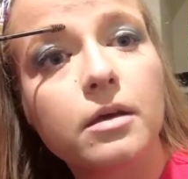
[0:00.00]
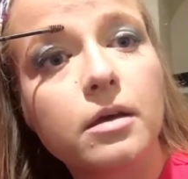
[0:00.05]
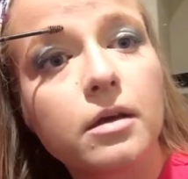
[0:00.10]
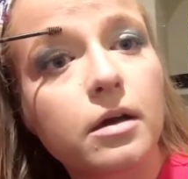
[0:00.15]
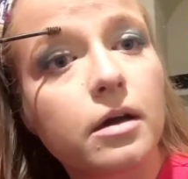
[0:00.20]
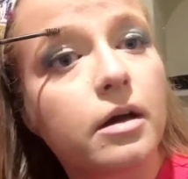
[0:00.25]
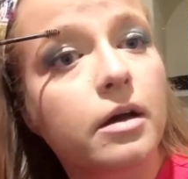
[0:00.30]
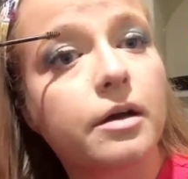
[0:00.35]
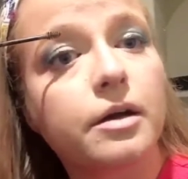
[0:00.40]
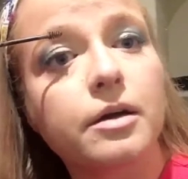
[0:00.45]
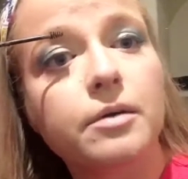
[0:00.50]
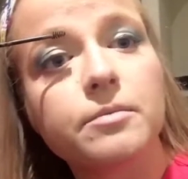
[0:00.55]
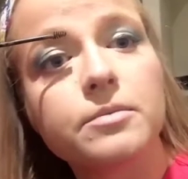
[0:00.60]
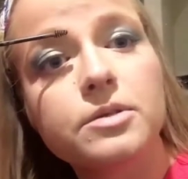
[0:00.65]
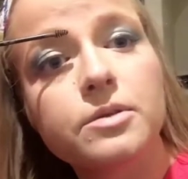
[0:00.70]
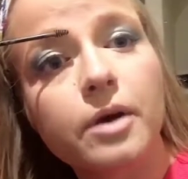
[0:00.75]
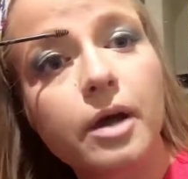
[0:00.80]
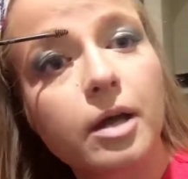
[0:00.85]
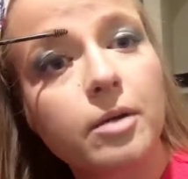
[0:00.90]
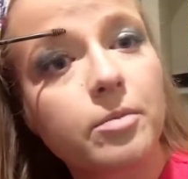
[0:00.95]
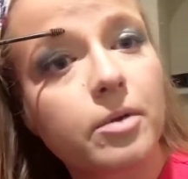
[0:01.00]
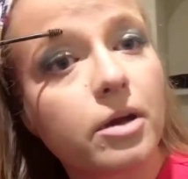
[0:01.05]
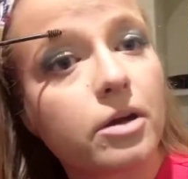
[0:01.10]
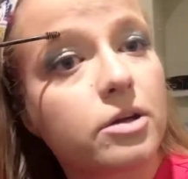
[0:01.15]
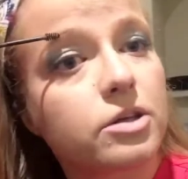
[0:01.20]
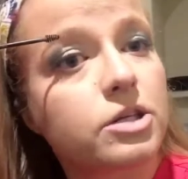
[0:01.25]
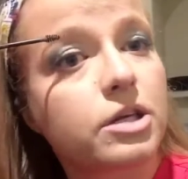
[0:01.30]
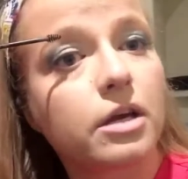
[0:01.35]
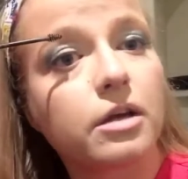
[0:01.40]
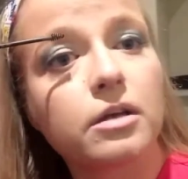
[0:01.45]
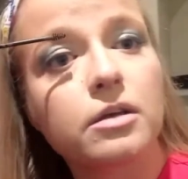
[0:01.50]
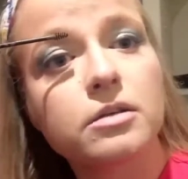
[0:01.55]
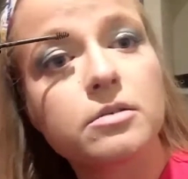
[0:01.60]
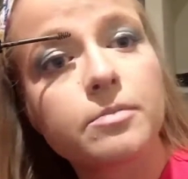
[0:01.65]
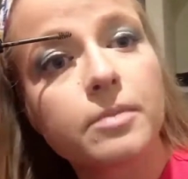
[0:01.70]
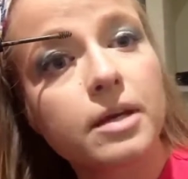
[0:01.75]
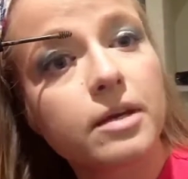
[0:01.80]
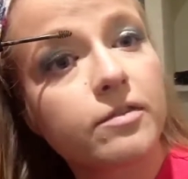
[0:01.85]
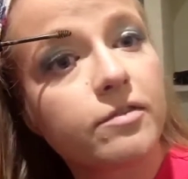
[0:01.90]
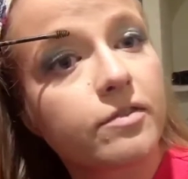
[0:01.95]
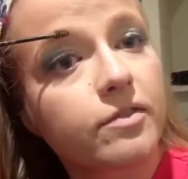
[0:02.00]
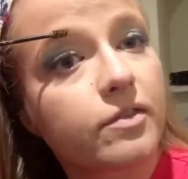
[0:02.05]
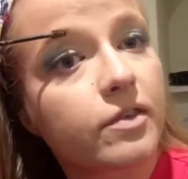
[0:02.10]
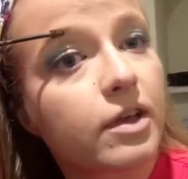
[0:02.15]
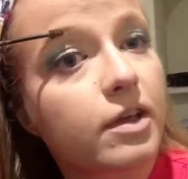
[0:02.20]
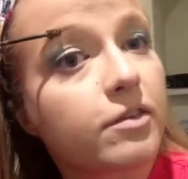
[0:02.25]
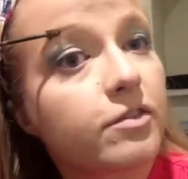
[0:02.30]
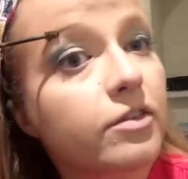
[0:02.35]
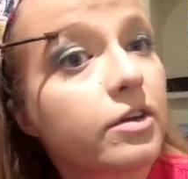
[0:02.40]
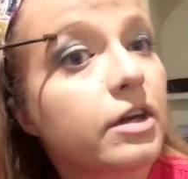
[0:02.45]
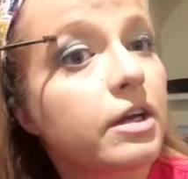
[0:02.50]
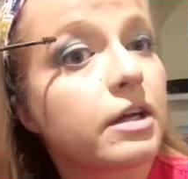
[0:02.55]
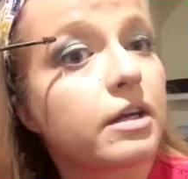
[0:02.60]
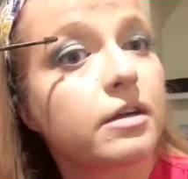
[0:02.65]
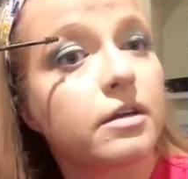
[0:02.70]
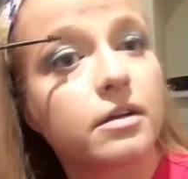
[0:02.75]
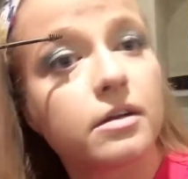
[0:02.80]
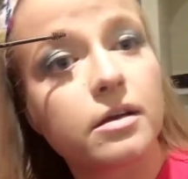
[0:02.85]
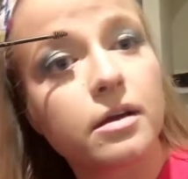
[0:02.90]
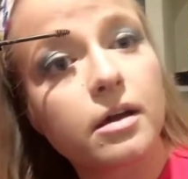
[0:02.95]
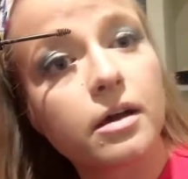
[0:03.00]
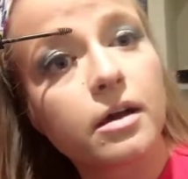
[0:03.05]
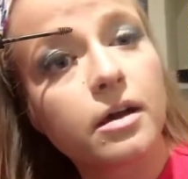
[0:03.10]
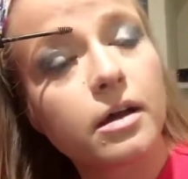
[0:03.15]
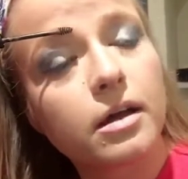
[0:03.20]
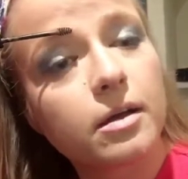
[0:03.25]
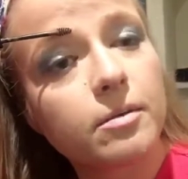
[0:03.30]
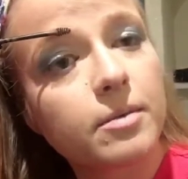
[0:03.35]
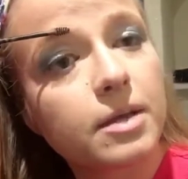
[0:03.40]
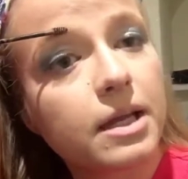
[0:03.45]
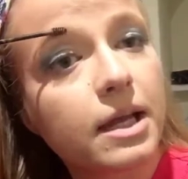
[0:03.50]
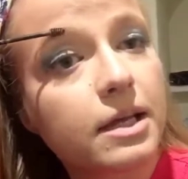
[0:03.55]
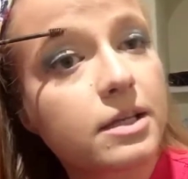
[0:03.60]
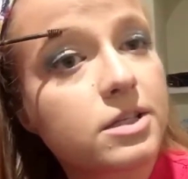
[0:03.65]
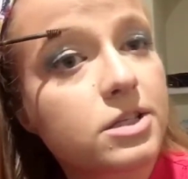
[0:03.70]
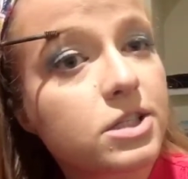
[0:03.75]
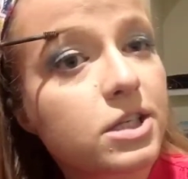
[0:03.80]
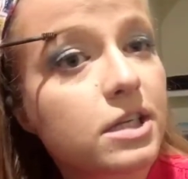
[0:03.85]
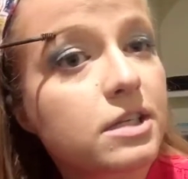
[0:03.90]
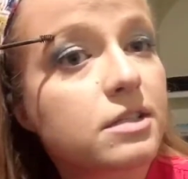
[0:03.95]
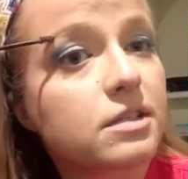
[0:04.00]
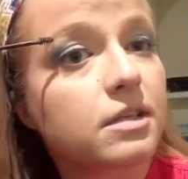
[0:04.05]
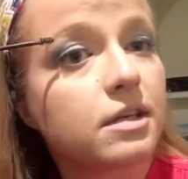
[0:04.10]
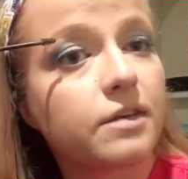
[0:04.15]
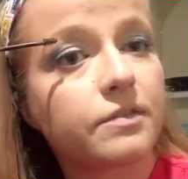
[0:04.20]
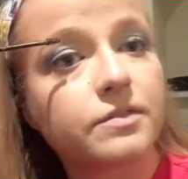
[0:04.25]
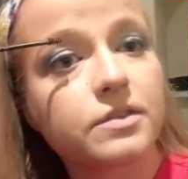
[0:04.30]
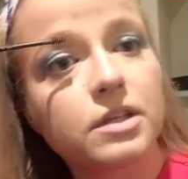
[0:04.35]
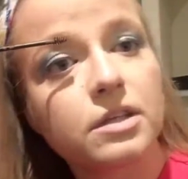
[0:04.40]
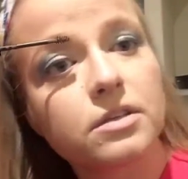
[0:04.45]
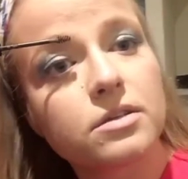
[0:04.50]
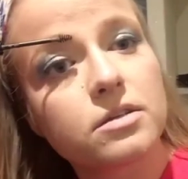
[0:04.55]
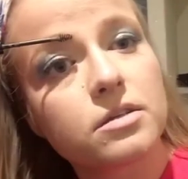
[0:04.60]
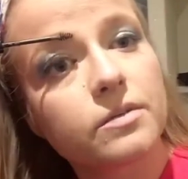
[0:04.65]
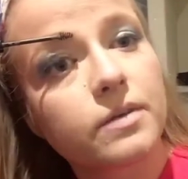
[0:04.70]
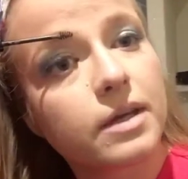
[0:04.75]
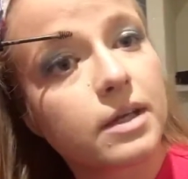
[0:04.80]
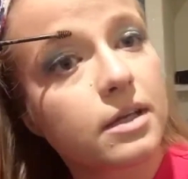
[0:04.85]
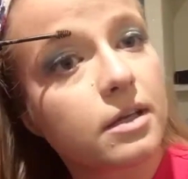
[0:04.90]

So eyebrow gel is my favorite. It has just enough tint to it